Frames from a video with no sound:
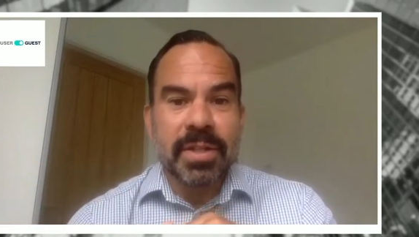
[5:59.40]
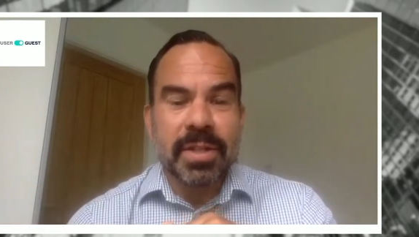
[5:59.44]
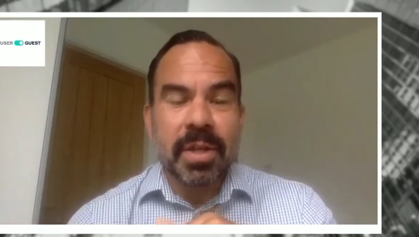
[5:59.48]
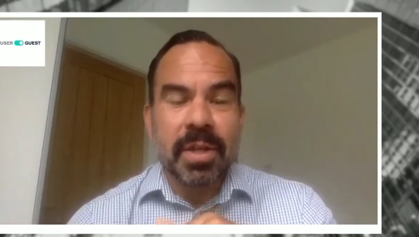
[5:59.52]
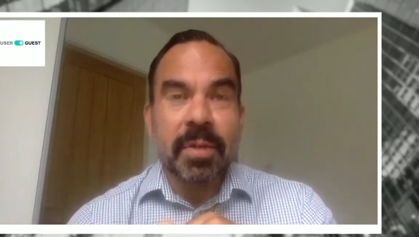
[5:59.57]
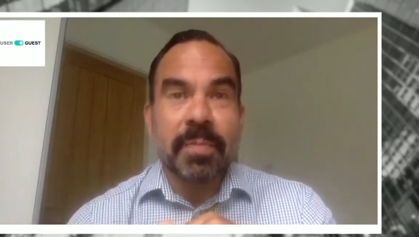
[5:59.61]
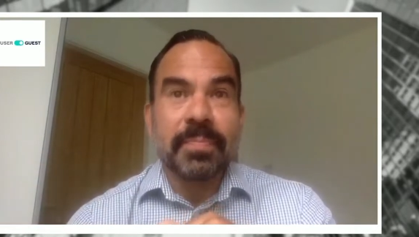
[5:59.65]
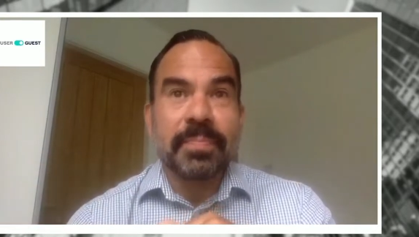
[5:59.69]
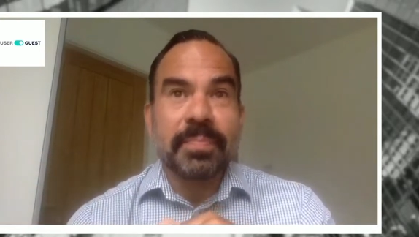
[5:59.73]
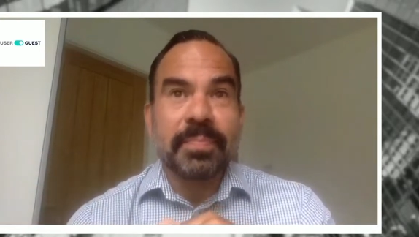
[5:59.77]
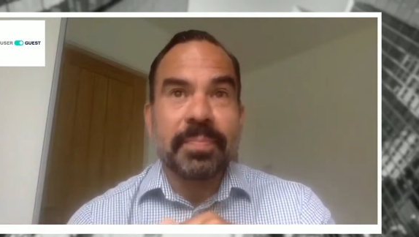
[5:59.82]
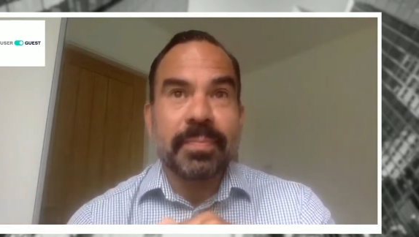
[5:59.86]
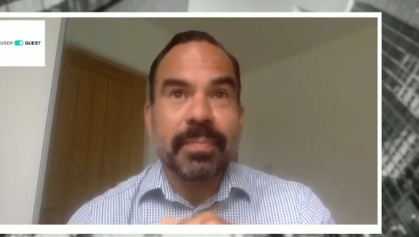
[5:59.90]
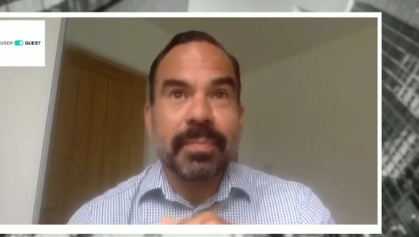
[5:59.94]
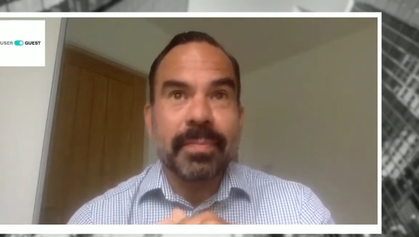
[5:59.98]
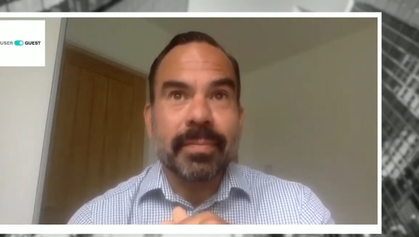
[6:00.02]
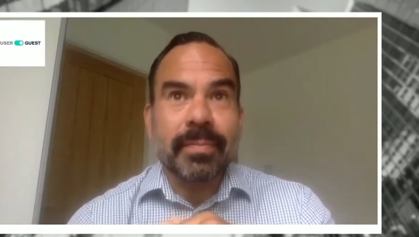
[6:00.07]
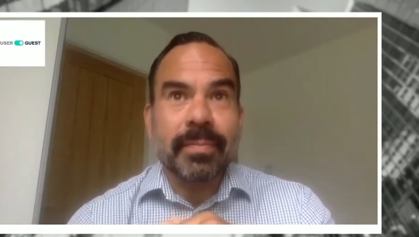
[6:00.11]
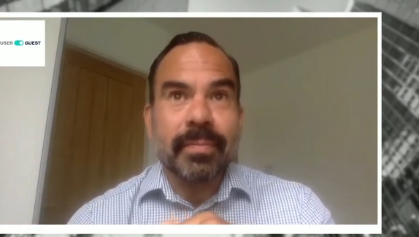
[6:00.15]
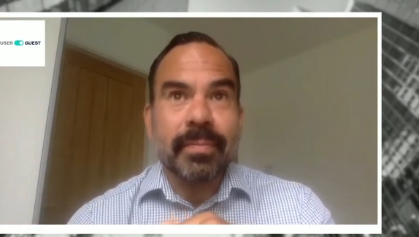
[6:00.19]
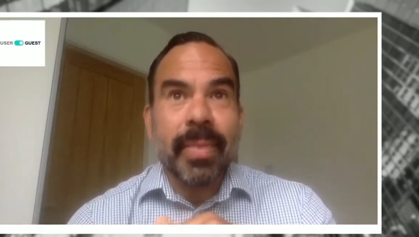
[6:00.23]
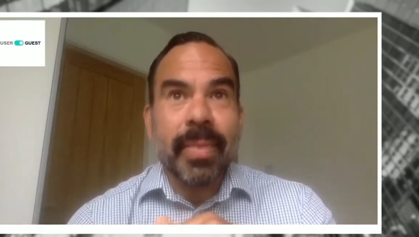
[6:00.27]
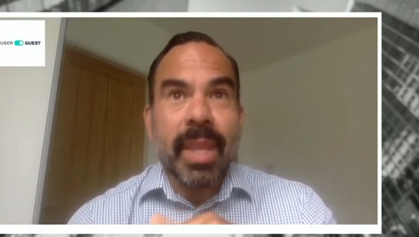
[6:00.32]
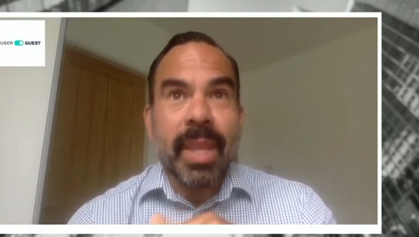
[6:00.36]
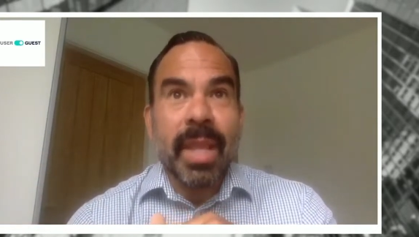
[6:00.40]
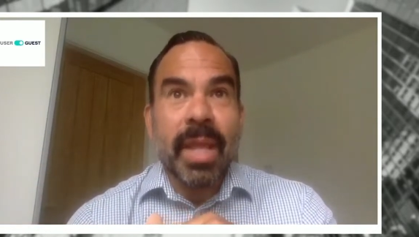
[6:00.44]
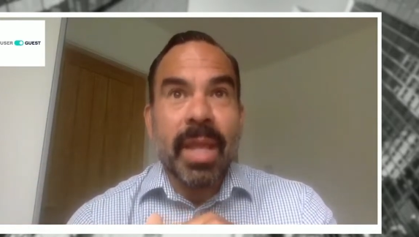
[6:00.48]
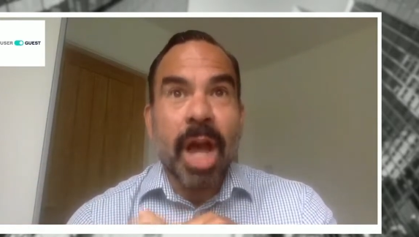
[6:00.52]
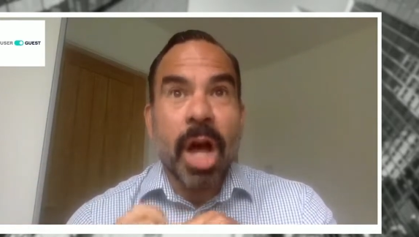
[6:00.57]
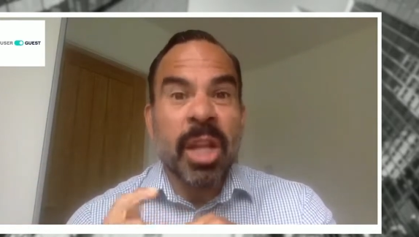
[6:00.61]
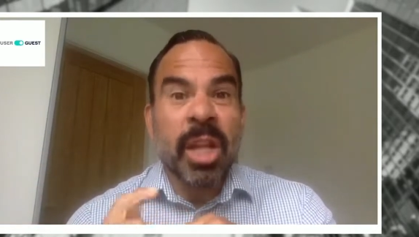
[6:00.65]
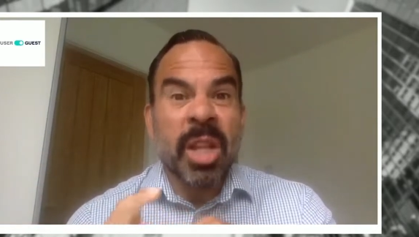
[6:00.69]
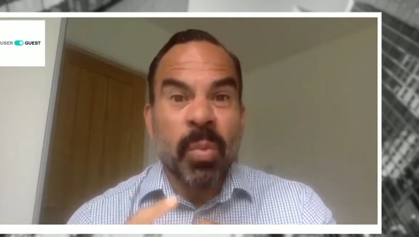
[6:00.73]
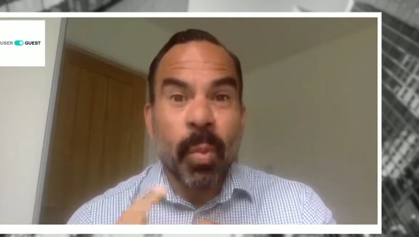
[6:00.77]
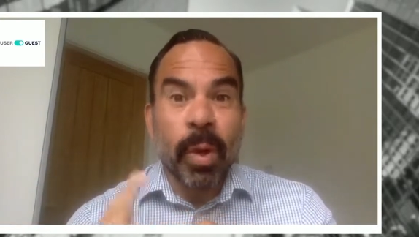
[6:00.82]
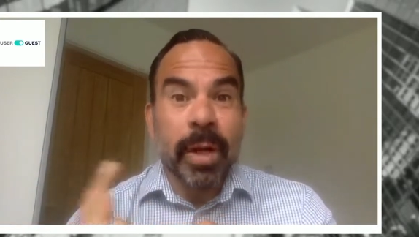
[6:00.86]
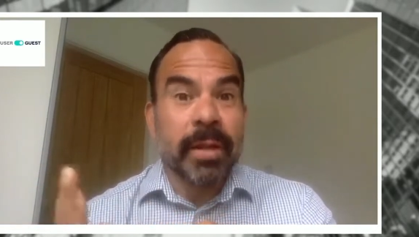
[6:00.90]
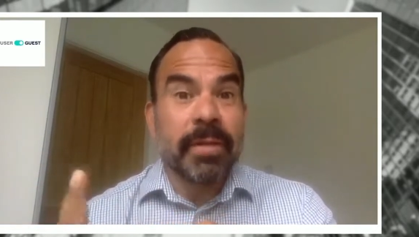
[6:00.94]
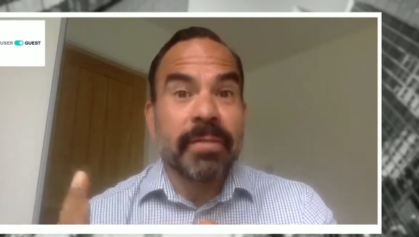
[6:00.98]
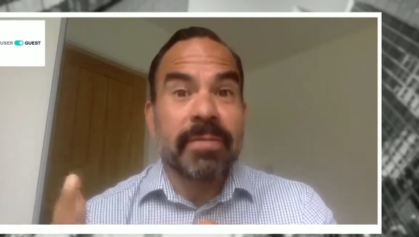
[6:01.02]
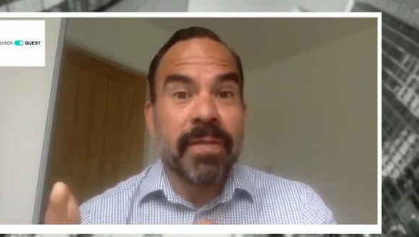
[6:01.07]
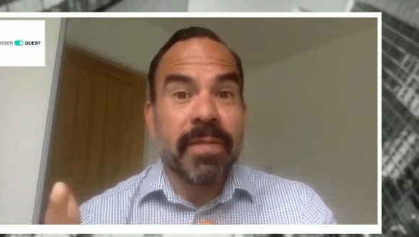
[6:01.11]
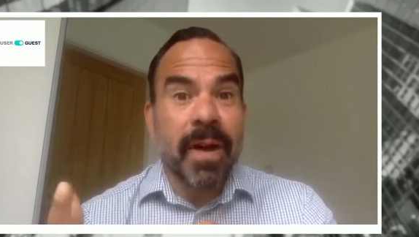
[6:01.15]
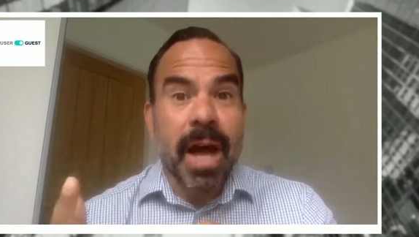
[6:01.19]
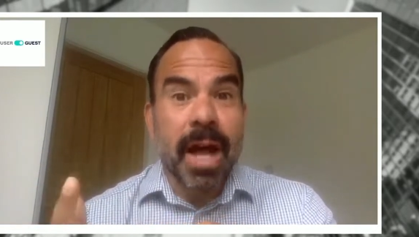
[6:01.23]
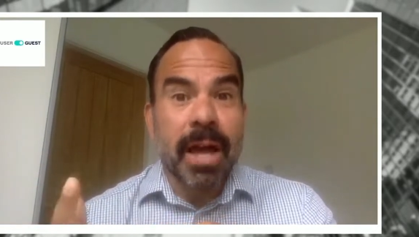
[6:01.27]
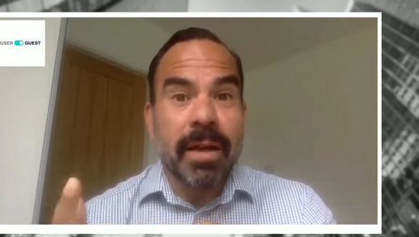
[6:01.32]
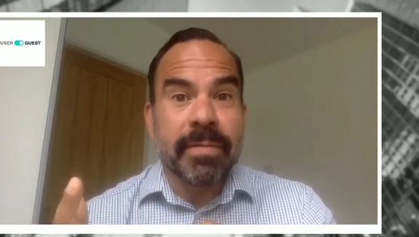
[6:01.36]
So only 1 in
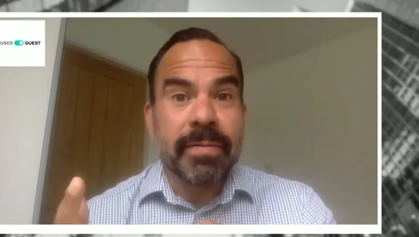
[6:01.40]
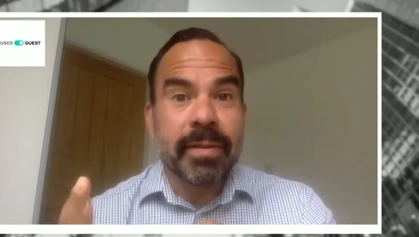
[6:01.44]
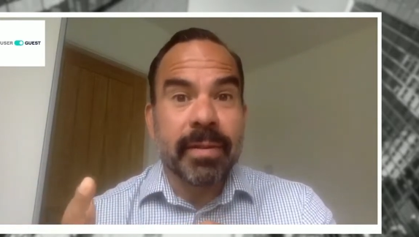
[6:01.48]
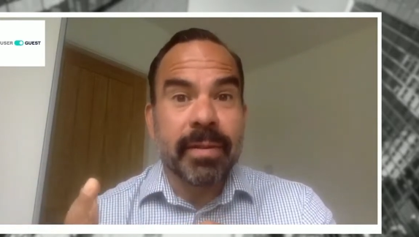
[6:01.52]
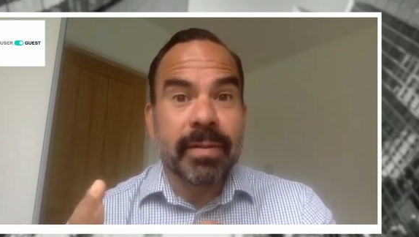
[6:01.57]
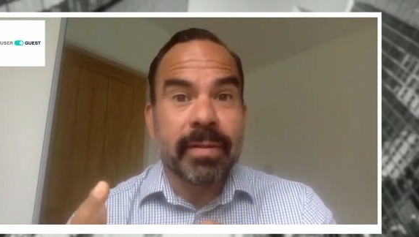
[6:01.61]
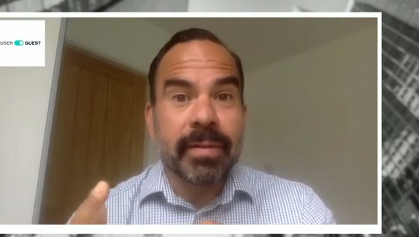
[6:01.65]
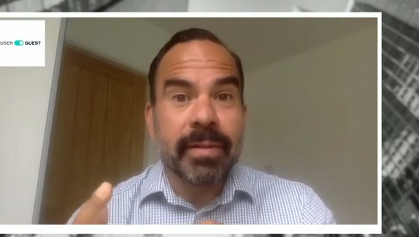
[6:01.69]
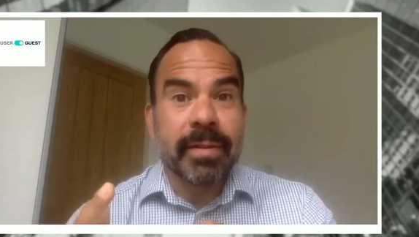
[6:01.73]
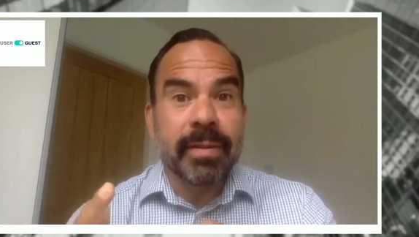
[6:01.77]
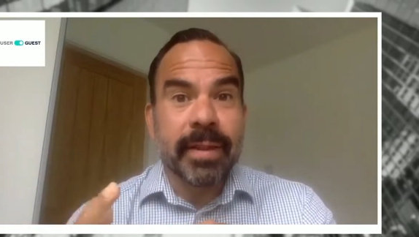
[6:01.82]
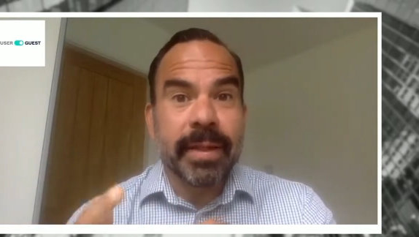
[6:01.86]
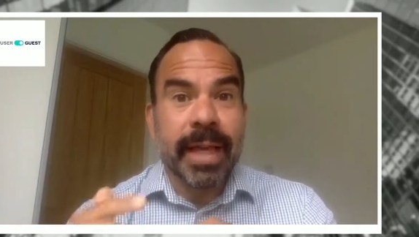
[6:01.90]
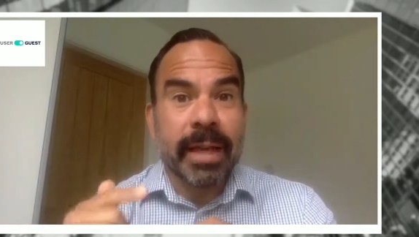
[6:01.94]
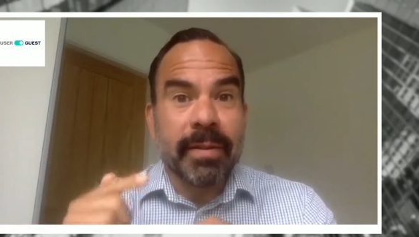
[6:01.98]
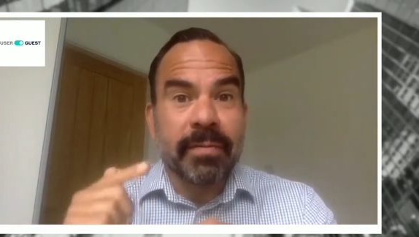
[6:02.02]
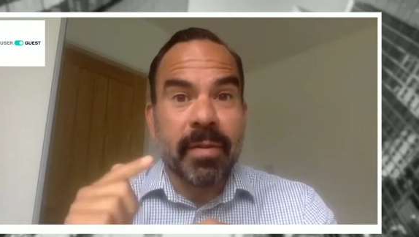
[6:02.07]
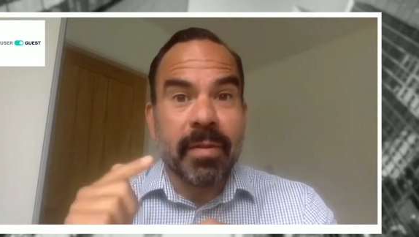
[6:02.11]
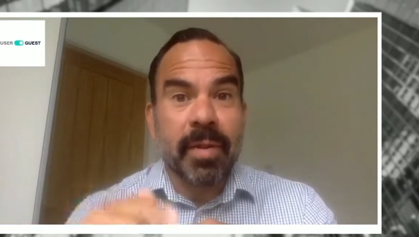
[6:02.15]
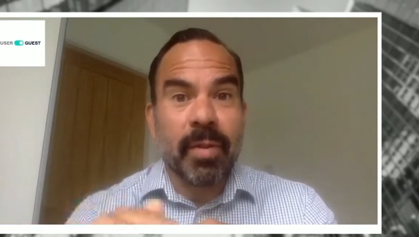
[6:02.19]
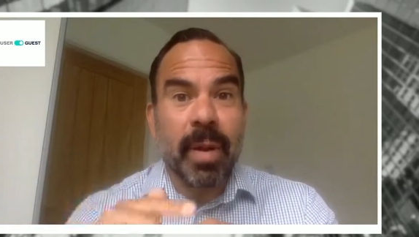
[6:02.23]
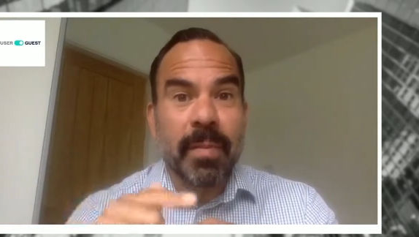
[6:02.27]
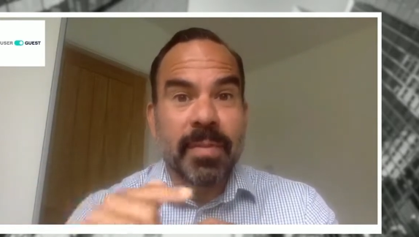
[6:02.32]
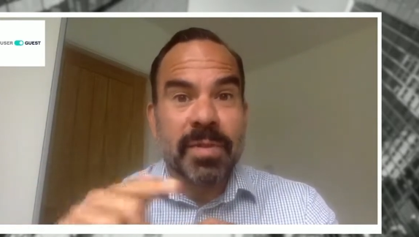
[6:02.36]
5 get from the